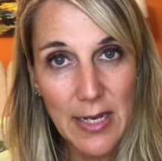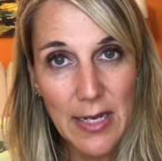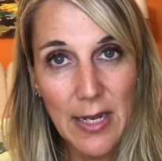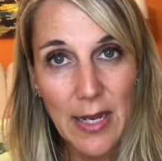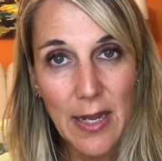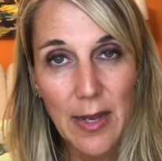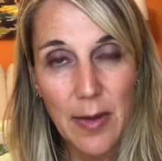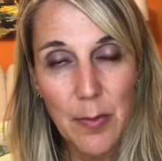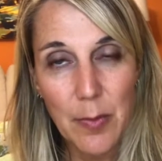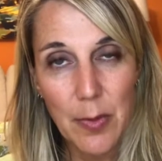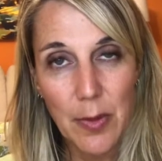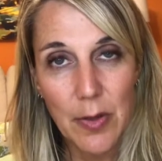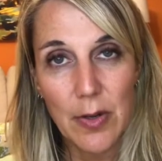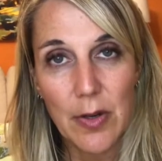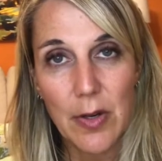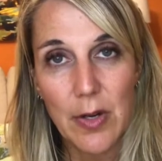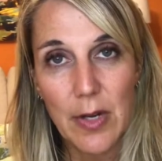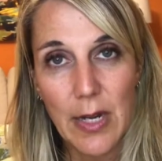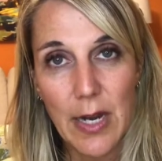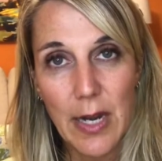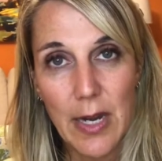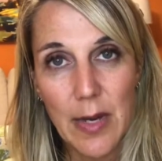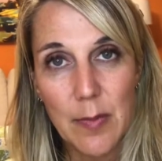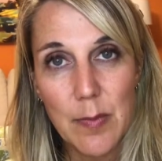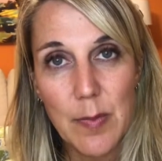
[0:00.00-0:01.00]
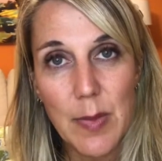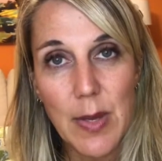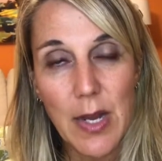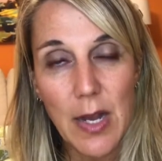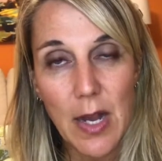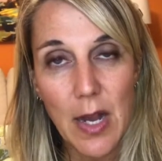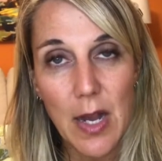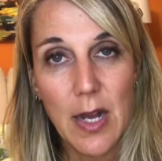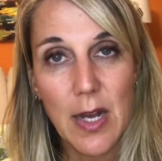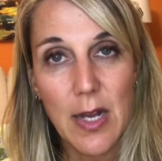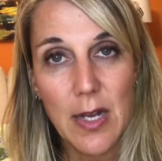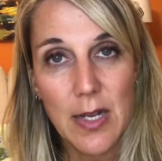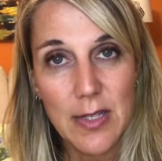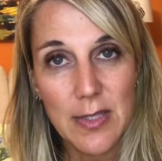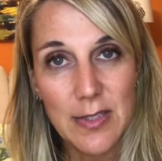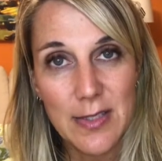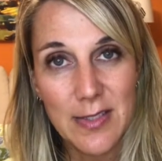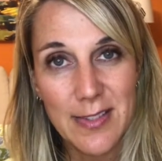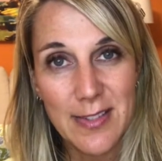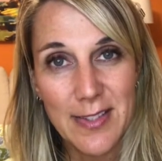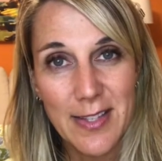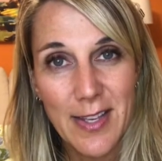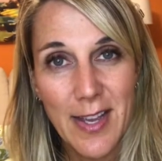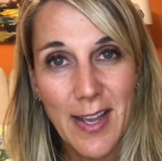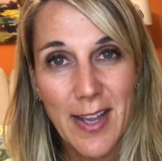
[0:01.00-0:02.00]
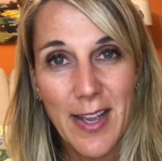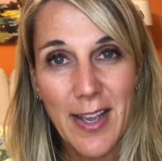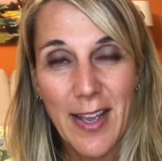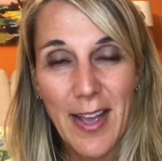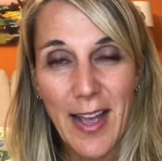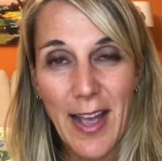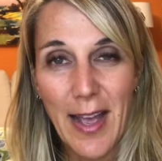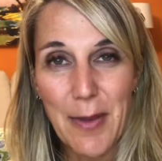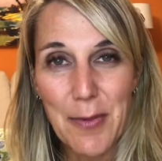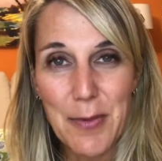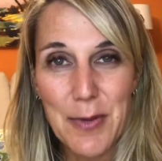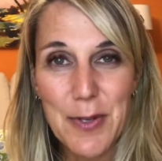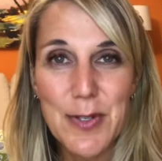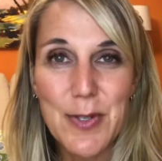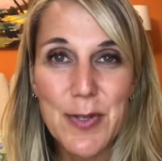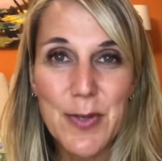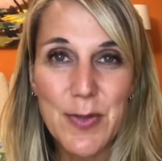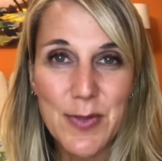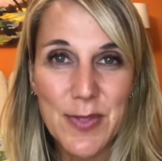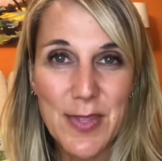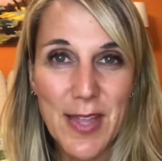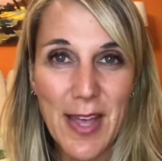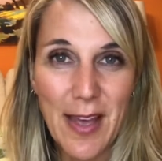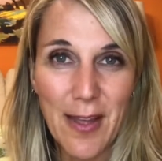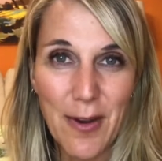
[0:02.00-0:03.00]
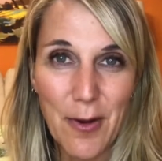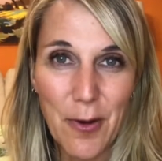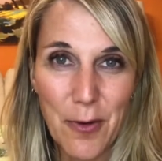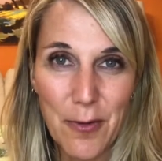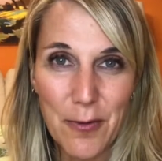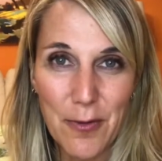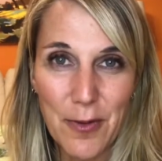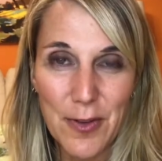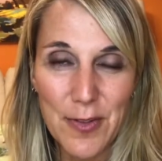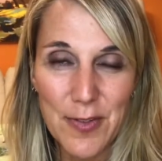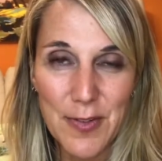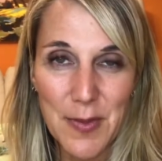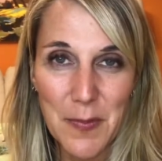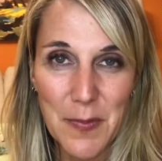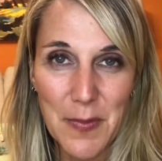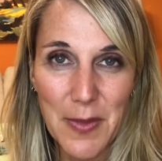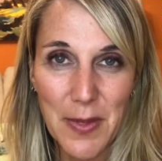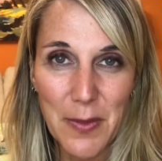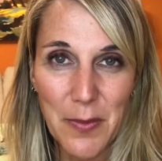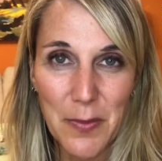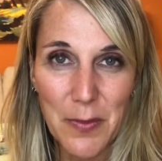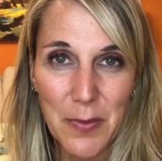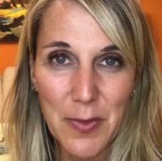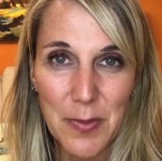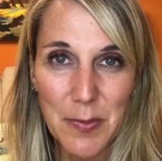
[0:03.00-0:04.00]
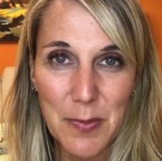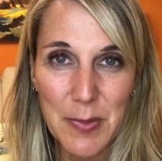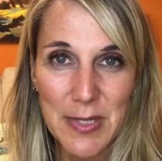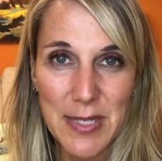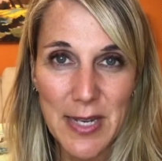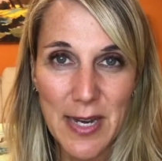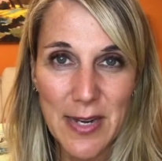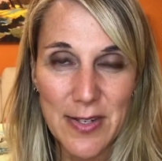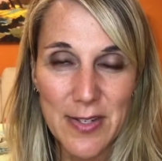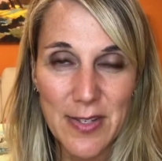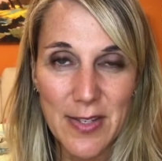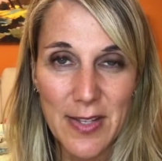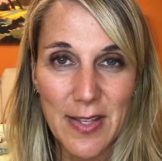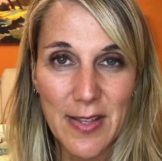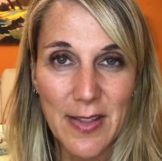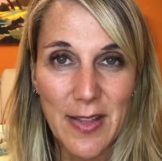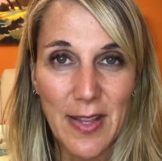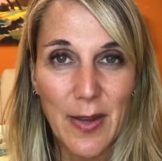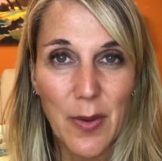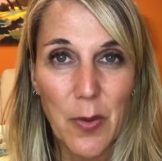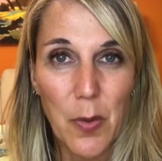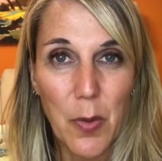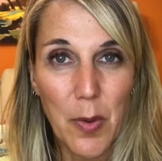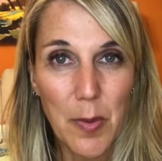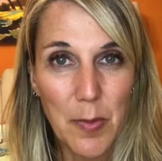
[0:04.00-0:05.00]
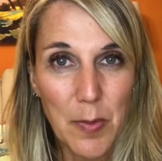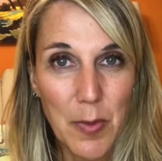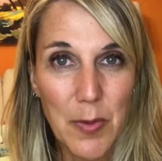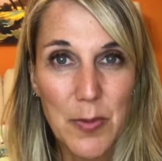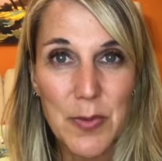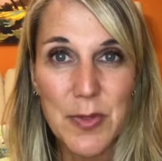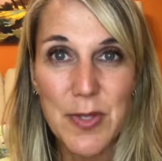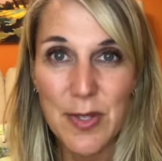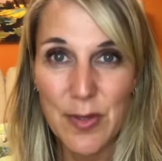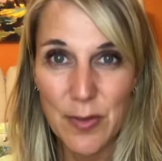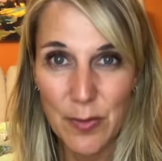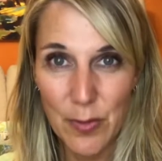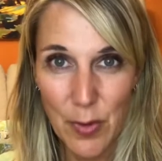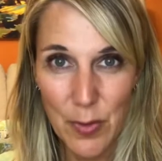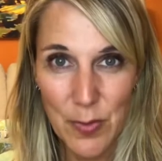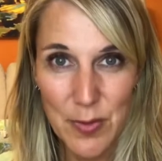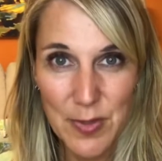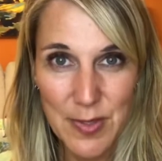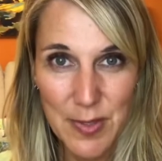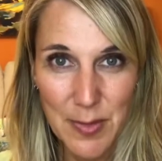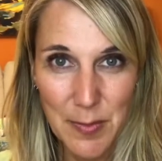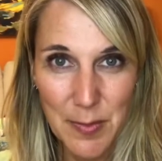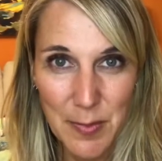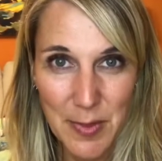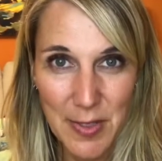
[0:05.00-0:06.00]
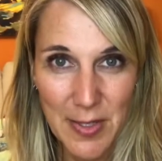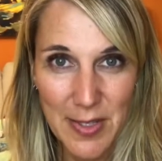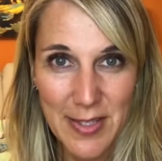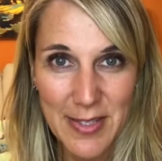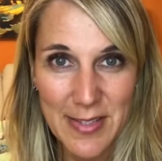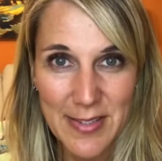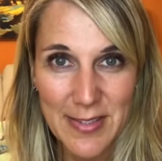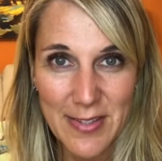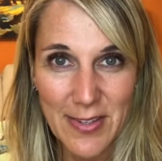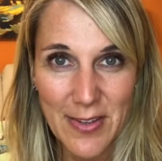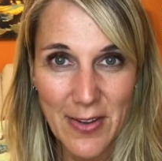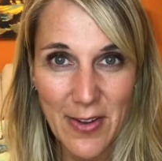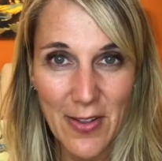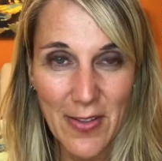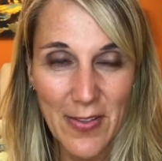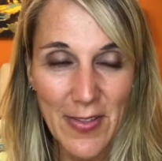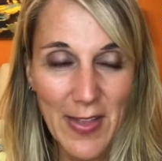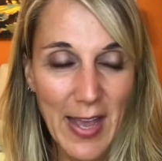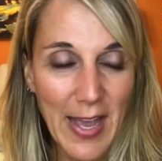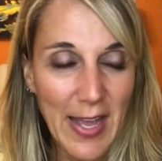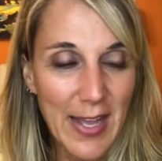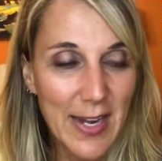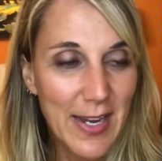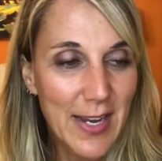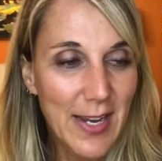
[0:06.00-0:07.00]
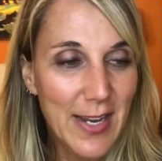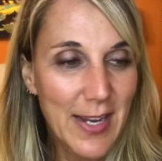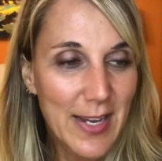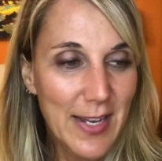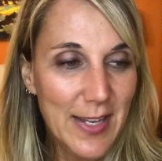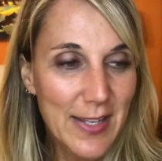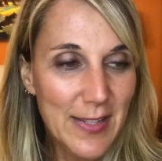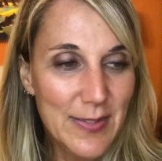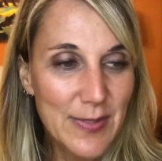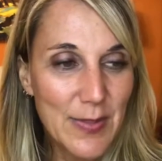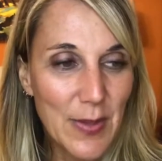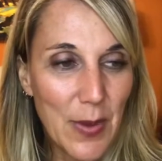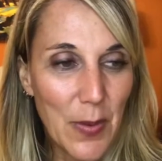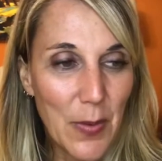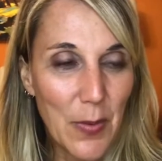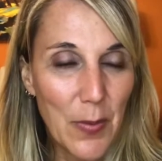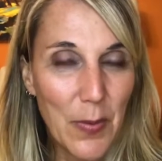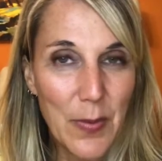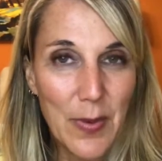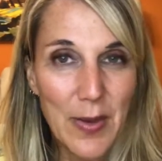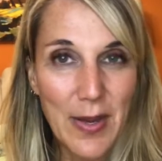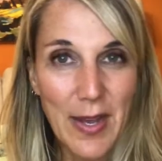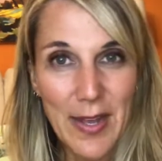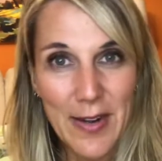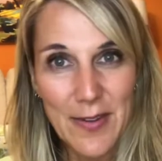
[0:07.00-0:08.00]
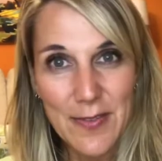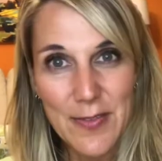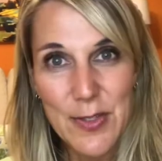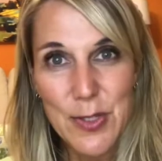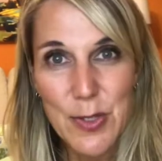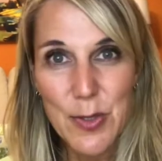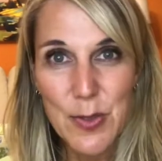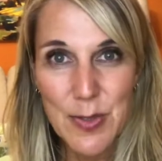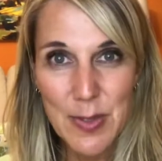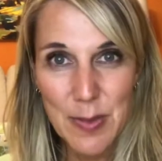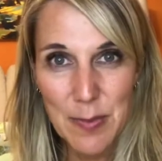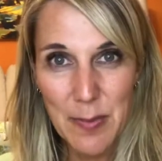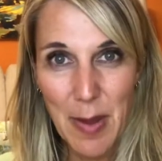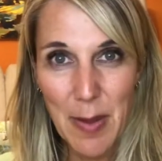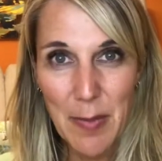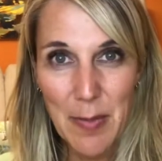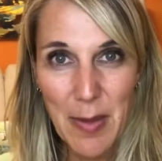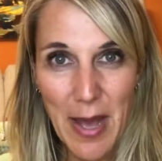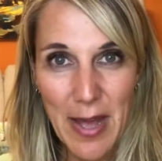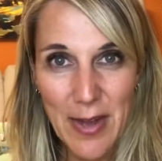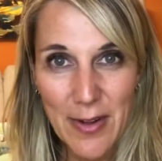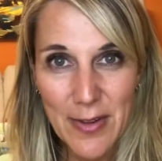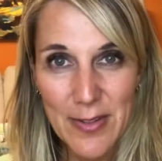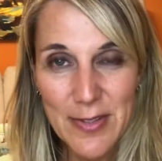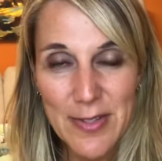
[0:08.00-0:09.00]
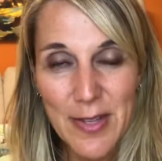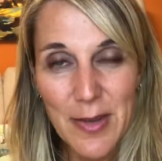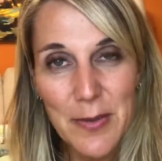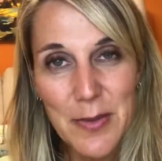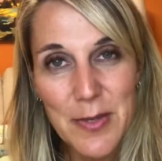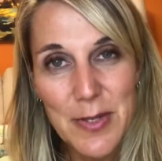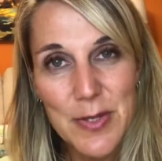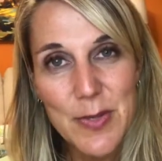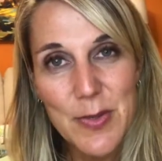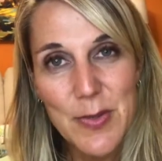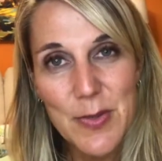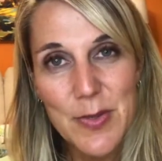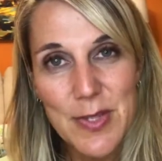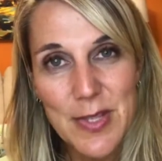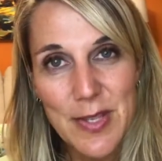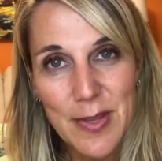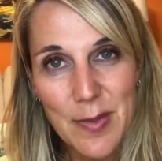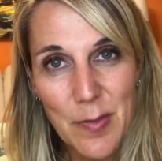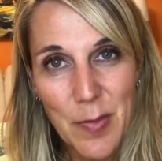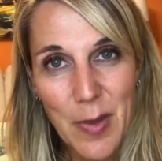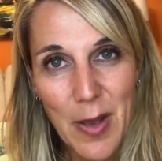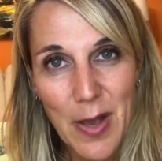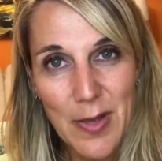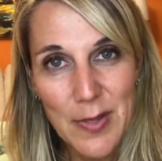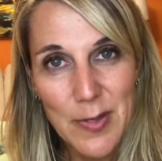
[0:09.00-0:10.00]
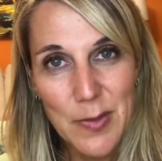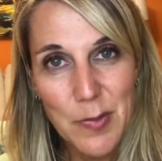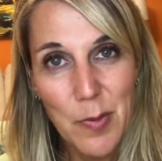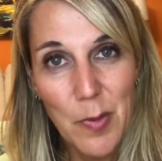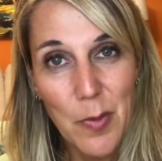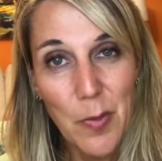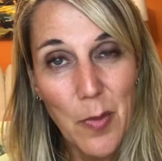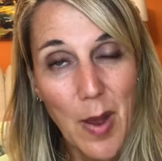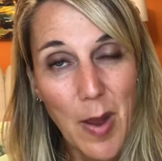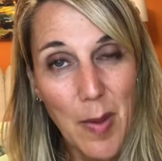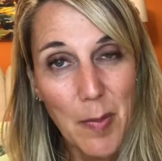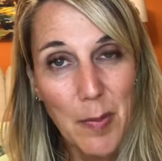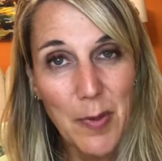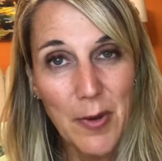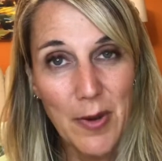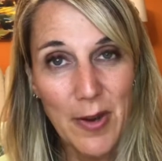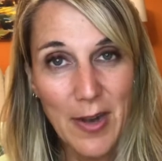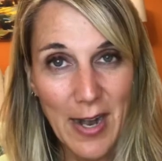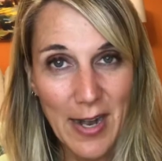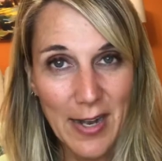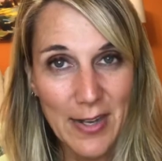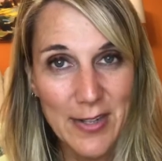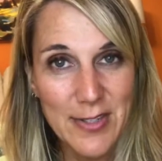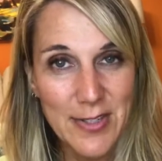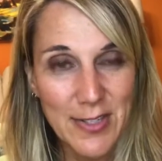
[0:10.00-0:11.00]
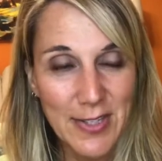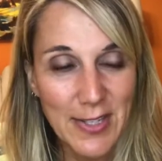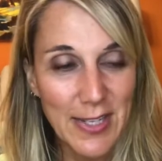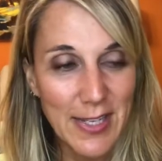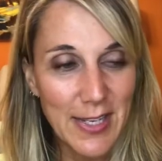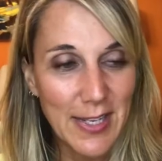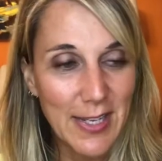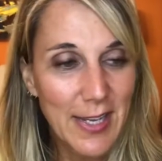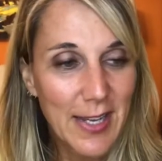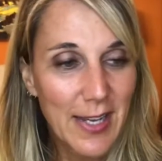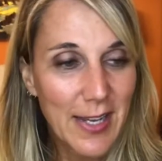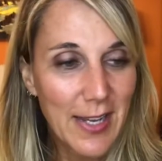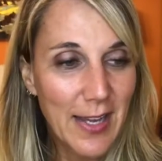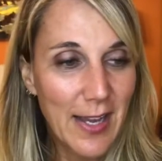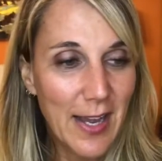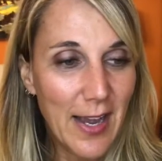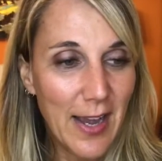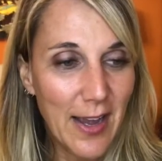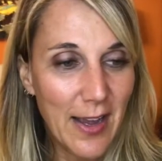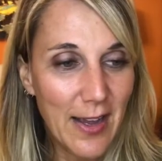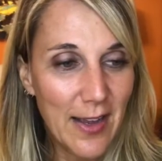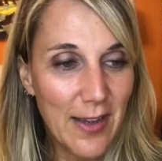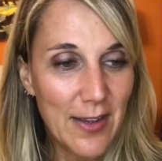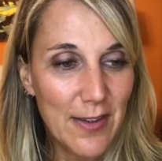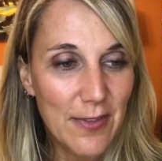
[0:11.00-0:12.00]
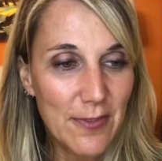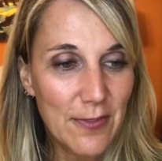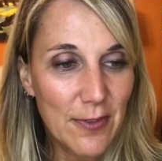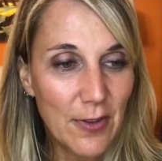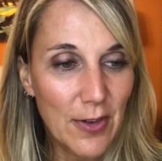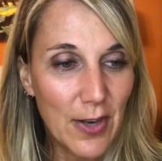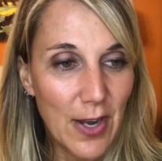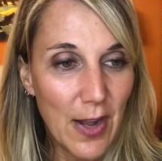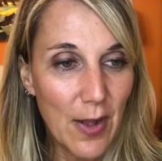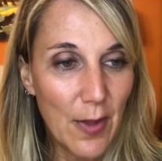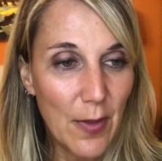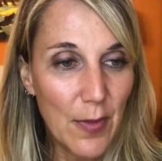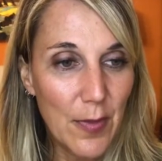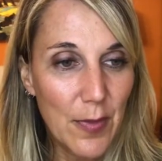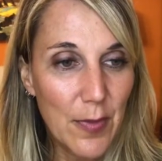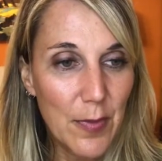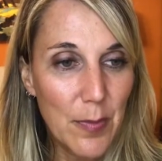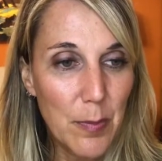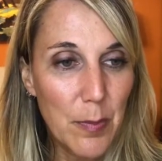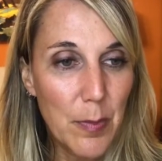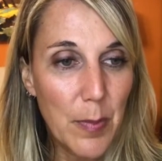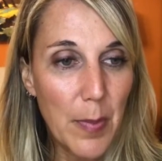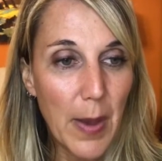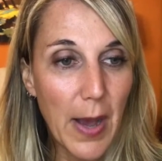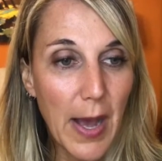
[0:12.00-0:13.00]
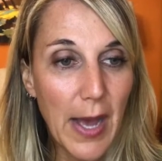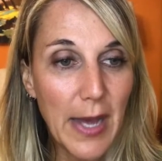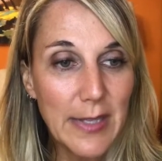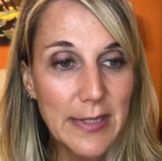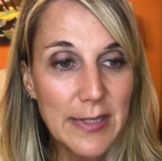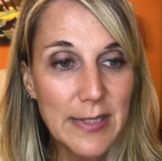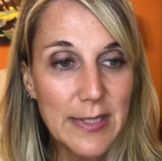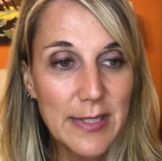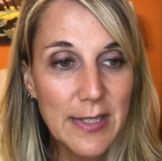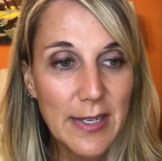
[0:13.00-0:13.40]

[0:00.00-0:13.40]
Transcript: at Burger King because I would choose that over something with potentially like hormones and growth stimulants and all that. So kind of choosing my battles, I would choose the Impossible Whopper actually for health. But